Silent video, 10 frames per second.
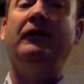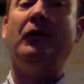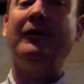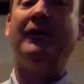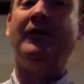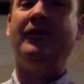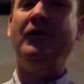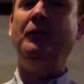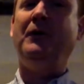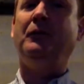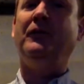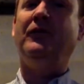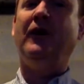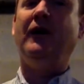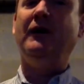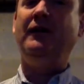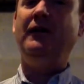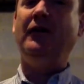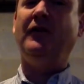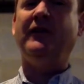I've always assumed it was done
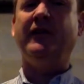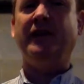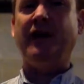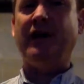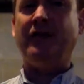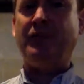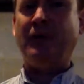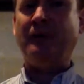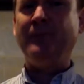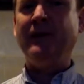using linear algebra.